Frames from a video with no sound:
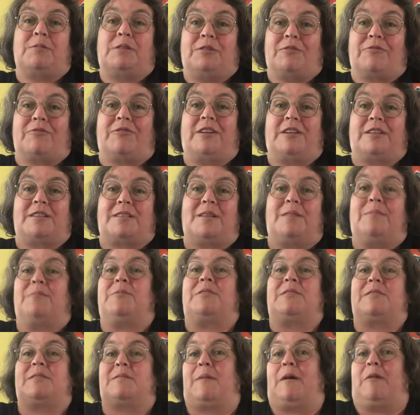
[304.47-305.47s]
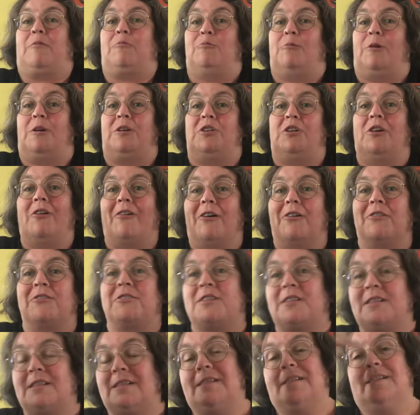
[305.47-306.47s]
your fingertips is about 1 yard,
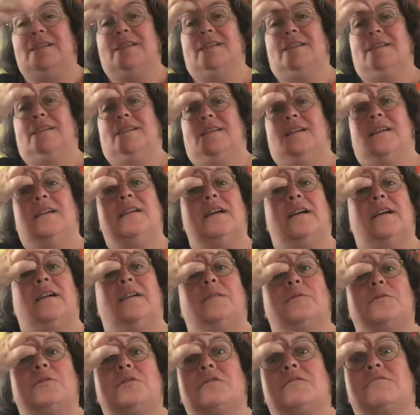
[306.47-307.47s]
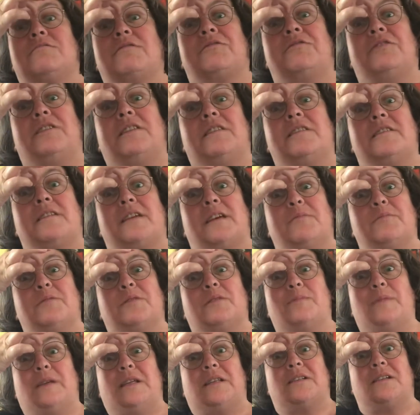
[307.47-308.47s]
which is roughly the same
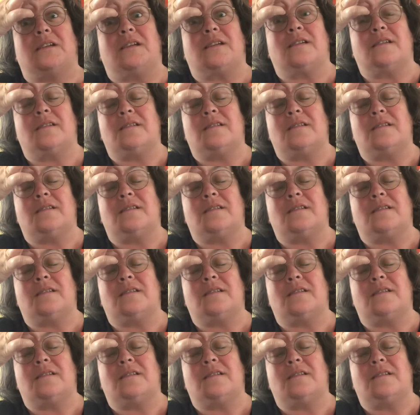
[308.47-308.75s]
as a meter.